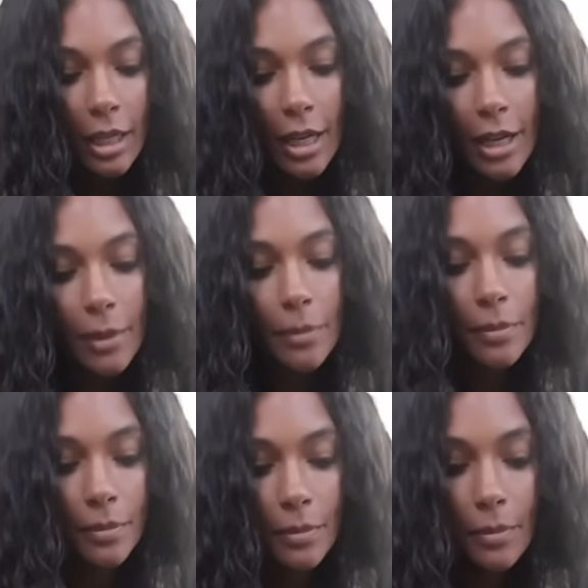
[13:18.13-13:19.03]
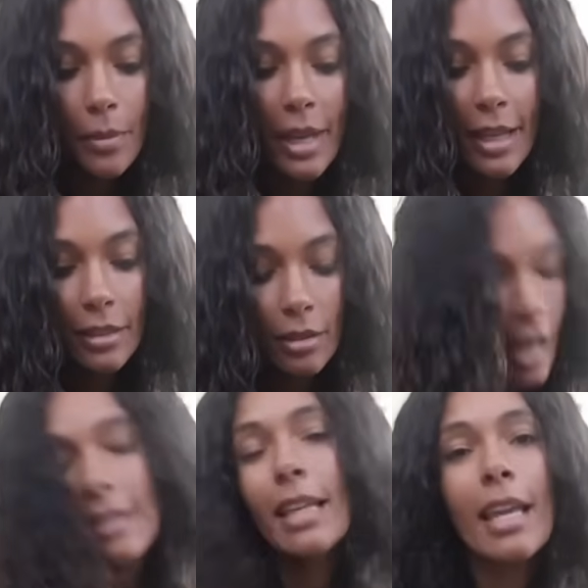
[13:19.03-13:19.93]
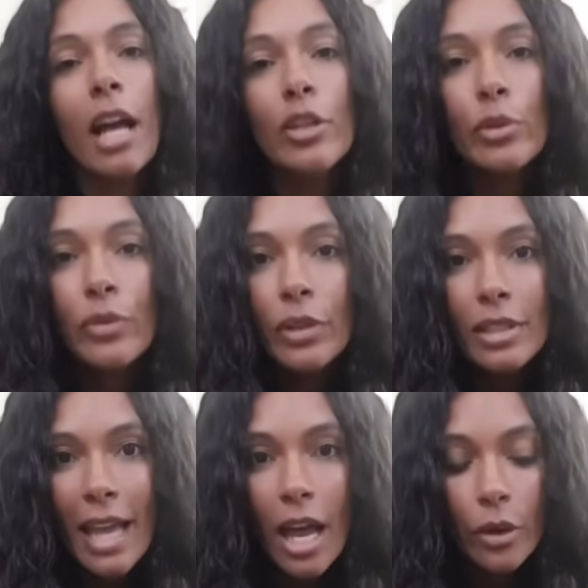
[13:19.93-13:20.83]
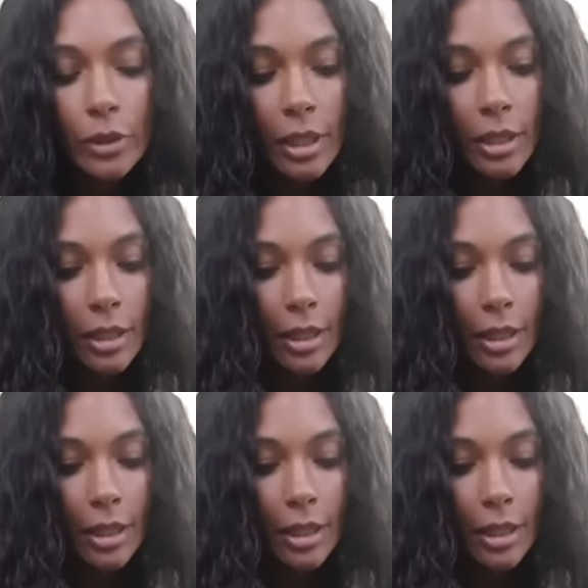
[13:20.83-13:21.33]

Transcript: But yeah, it's 800 fill down.